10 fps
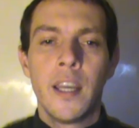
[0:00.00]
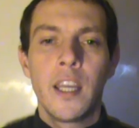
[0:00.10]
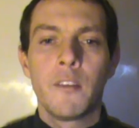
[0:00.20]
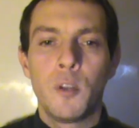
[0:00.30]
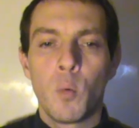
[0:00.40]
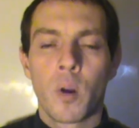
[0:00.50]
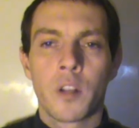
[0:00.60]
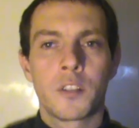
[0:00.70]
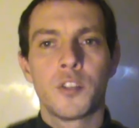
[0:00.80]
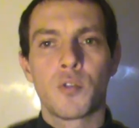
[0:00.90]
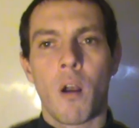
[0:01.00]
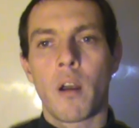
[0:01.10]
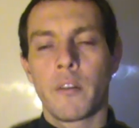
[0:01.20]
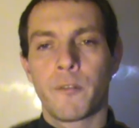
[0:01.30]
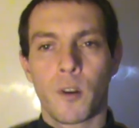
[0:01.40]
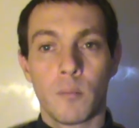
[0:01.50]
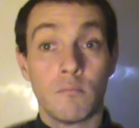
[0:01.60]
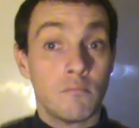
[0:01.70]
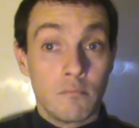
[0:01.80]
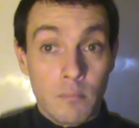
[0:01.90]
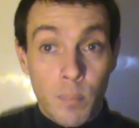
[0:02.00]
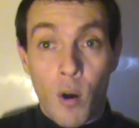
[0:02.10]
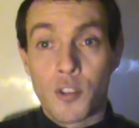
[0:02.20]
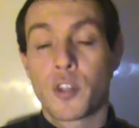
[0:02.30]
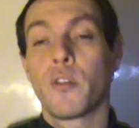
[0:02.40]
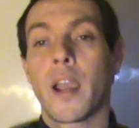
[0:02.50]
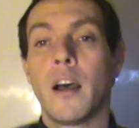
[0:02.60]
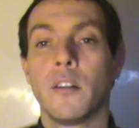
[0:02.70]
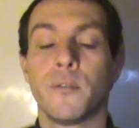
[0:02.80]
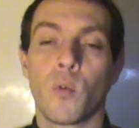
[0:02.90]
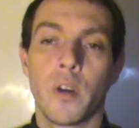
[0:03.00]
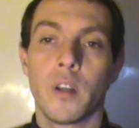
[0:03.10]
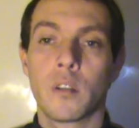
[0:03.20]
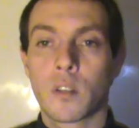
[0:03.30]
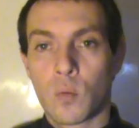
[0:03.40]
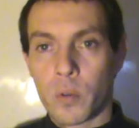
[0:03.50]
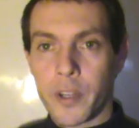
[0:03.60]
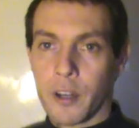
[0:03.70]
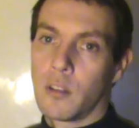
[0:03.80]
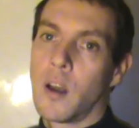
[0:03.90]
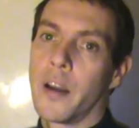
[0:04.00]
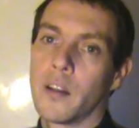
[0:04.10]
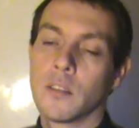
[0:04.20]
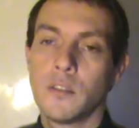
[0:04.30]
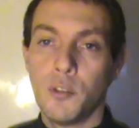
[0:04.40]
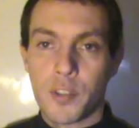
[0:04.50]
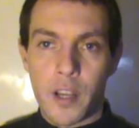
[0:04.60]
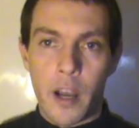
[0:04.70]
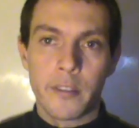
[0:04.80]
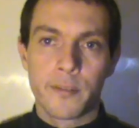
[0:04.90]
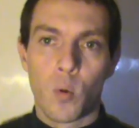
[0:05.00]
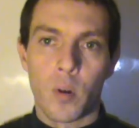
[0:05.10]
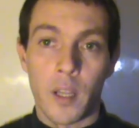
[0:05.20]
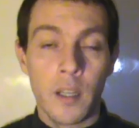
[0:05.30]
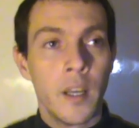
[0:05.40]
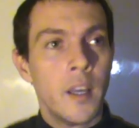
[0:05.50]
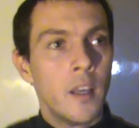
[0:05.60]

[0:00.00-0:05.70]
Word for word: If you wanted to drive from Barstow, California to North Carolina using I-40,